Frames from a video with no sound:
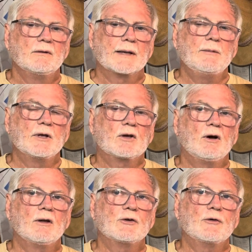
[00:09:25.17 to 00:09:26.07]
give me a
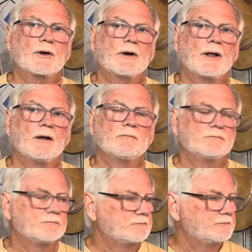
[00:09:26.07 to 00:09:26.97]
call. Let's figure it out.
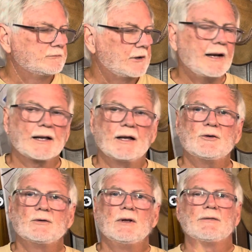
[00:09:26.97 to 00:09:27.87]
All right,
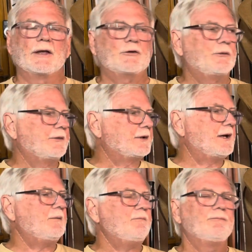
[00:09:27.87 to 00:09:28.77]
guys. Thanks for the
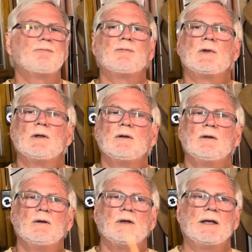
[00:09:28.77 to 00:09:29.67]
time.
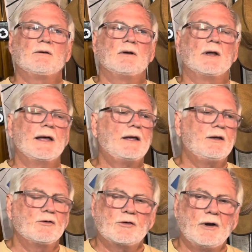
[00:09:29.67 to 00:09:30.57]
Hit like
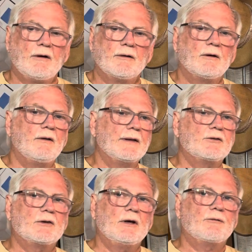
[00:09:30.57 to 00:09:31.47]
and share and all that
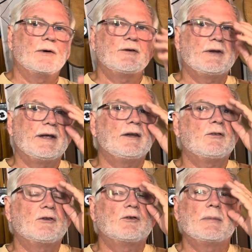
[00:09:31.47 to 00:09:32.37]
stuff. Ranch
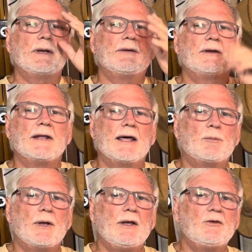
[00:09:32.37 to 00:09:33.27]
hands, this will be in the
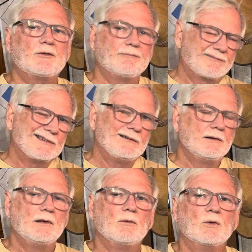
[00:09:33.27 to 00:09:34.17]
database.
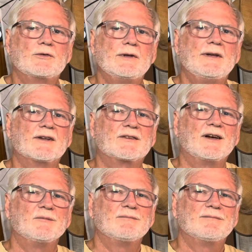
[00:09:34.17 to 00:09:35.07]
We'll see you next time.